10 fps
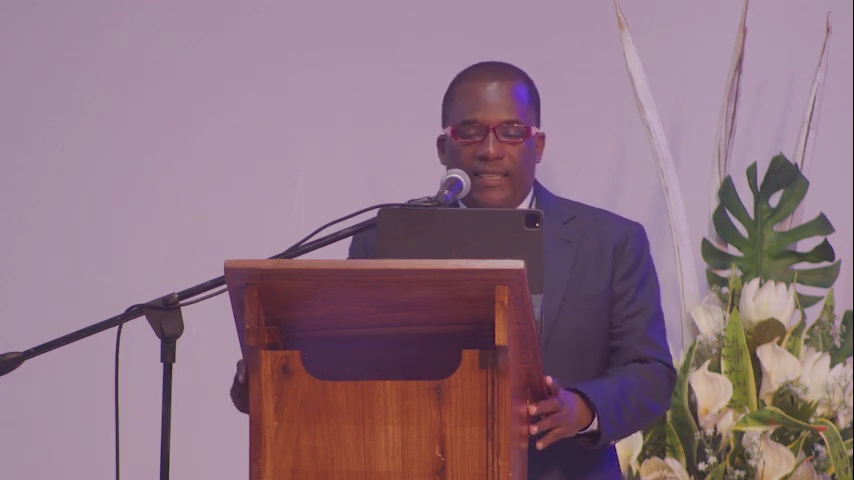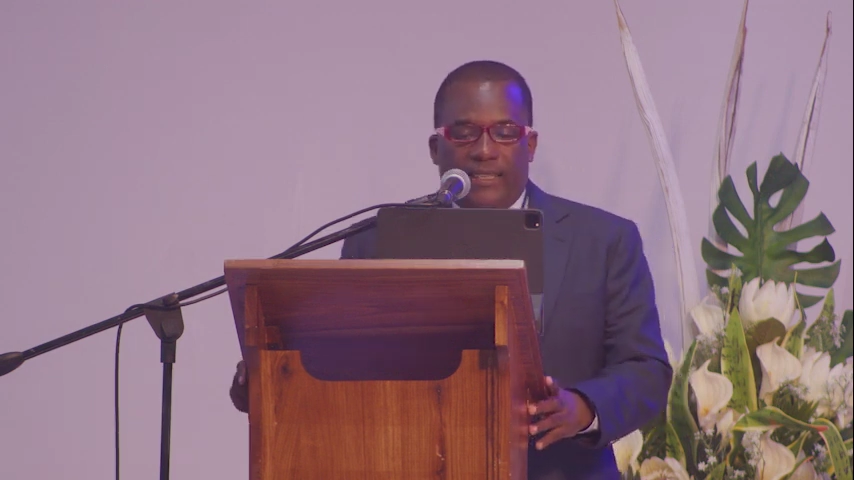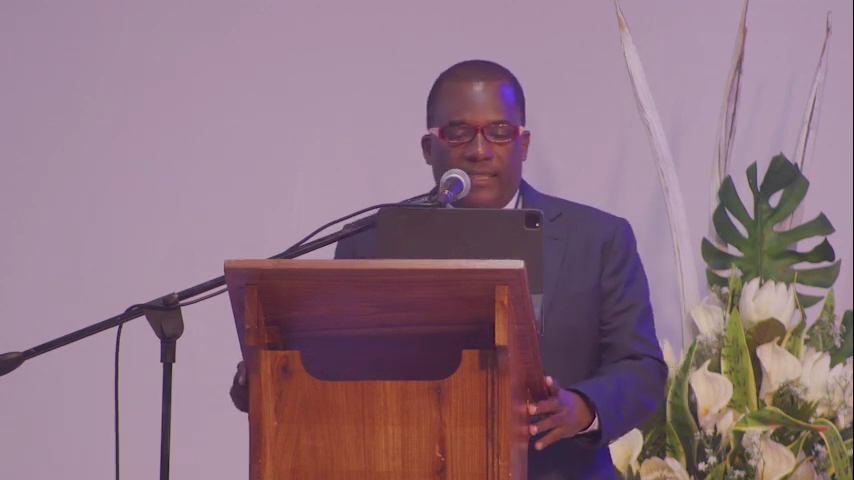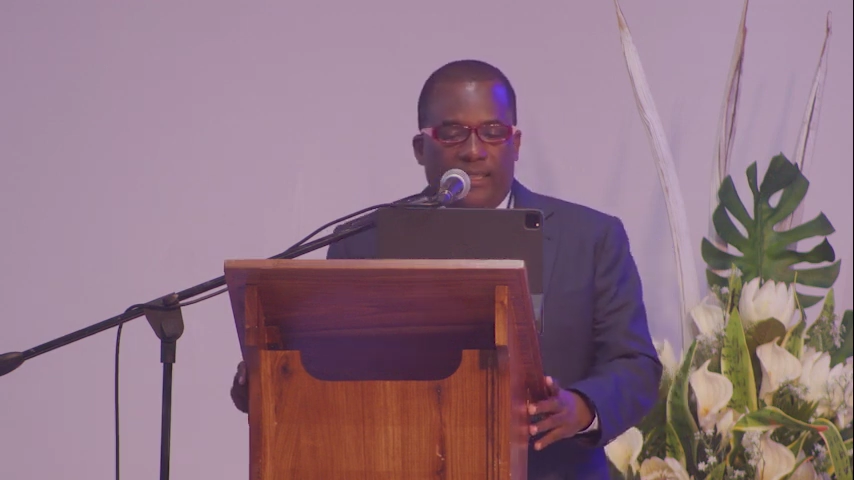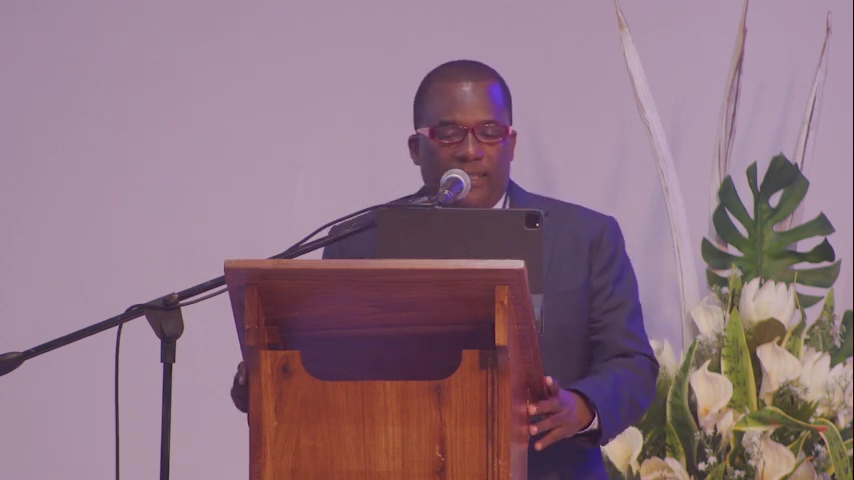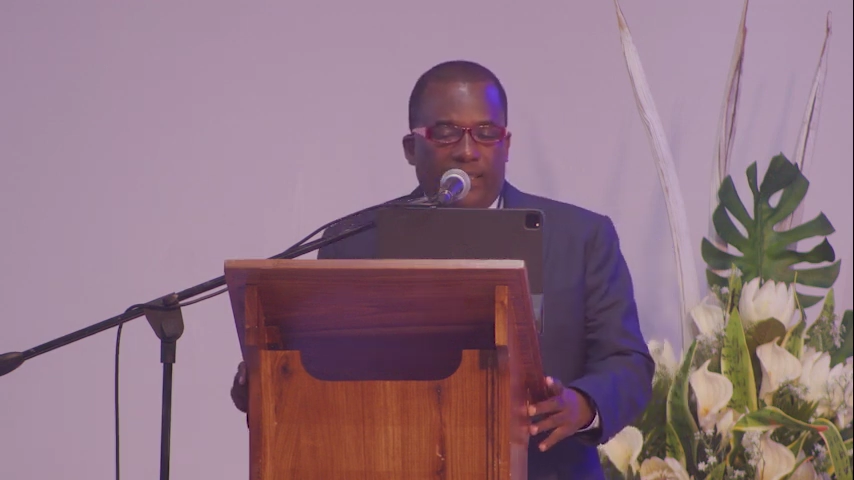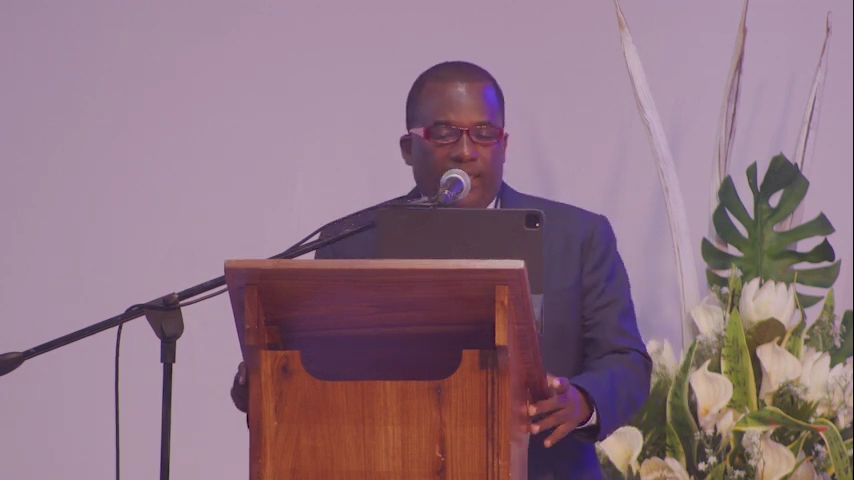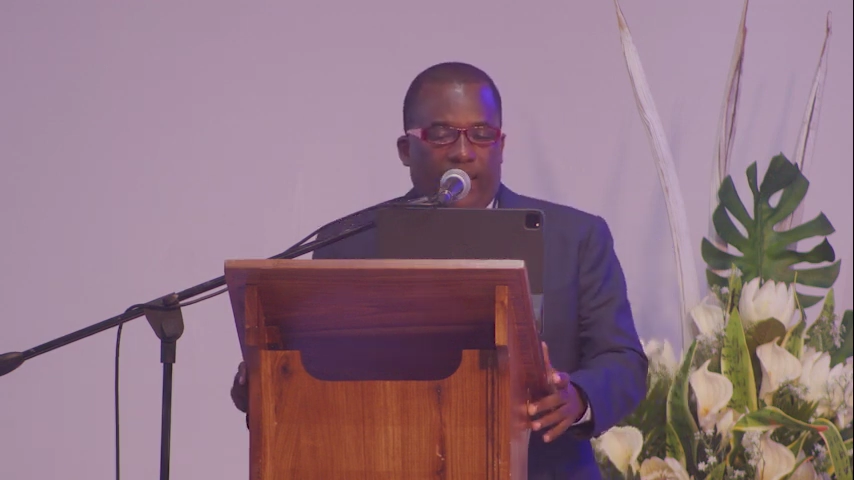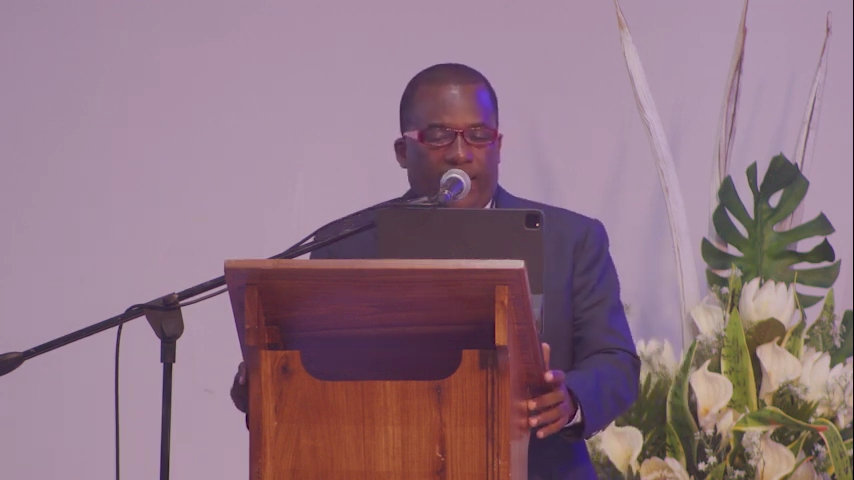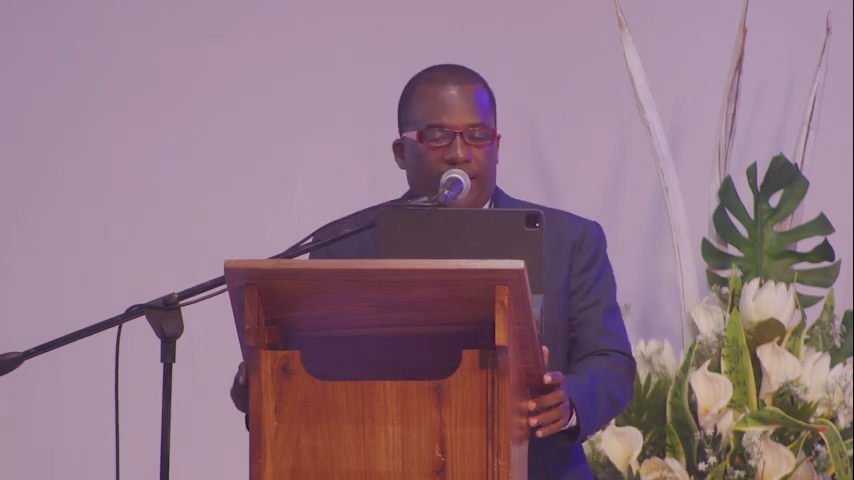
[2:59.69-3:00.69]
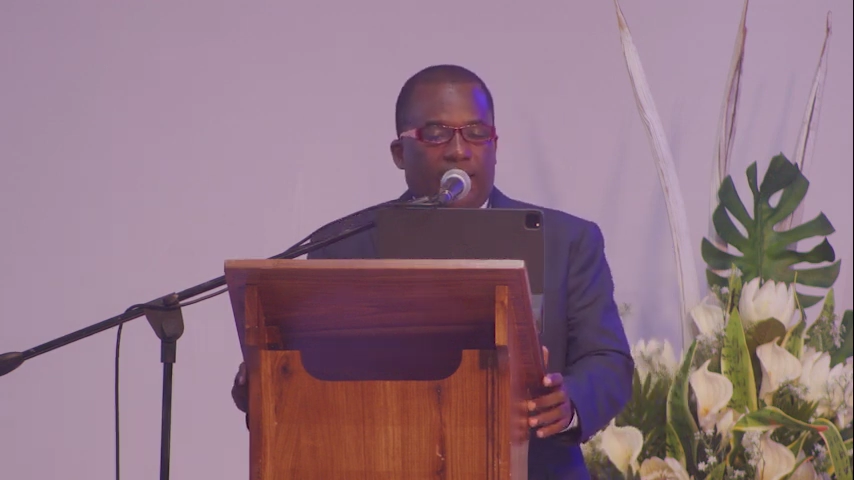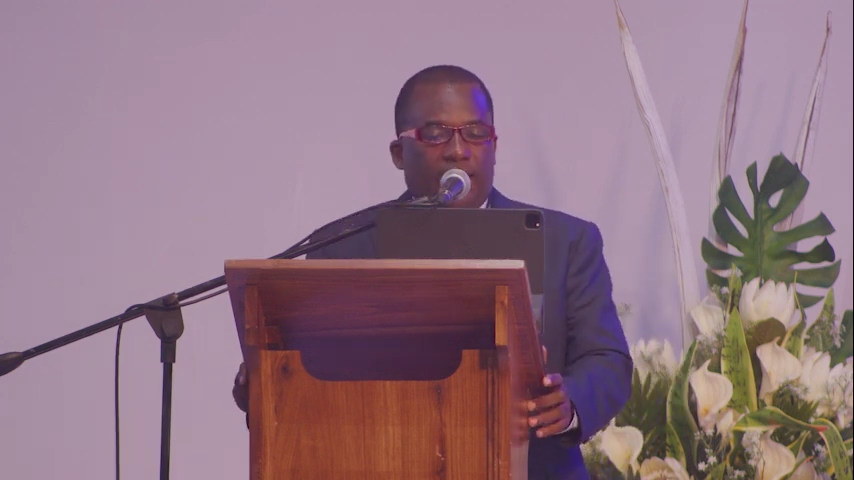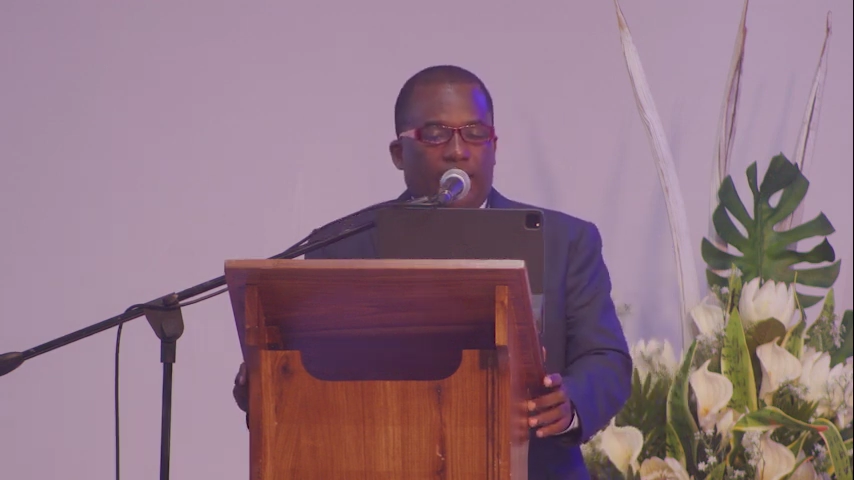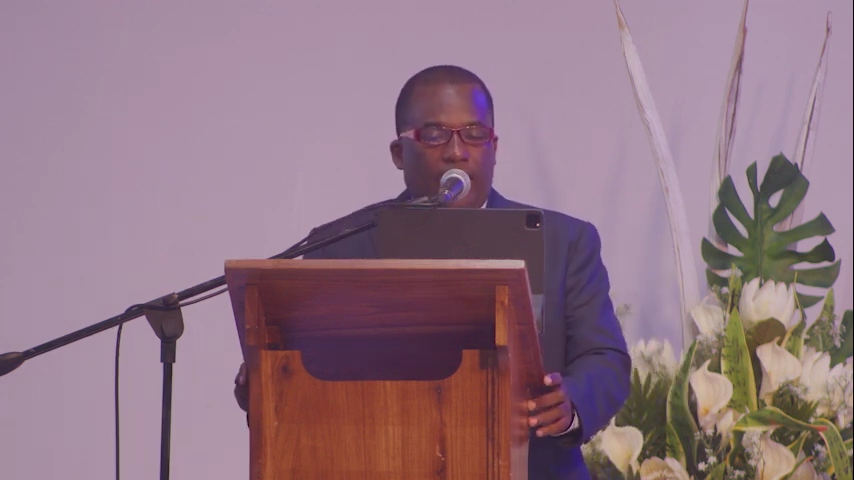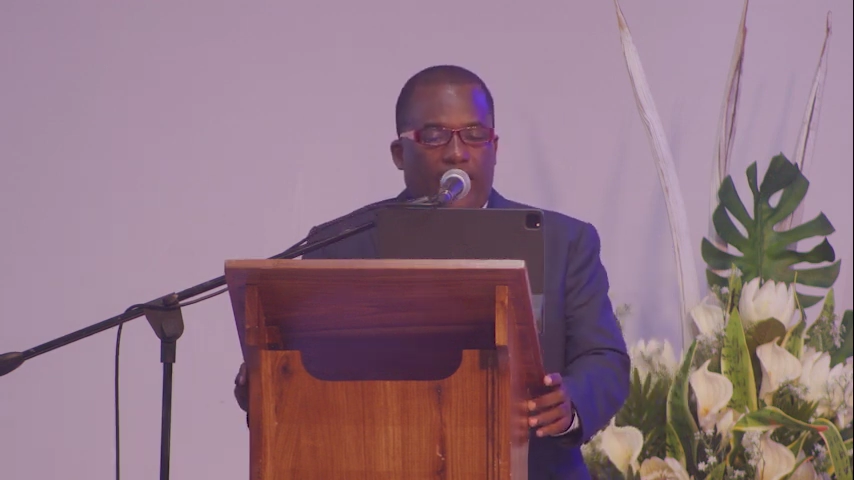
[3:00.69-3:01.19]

D S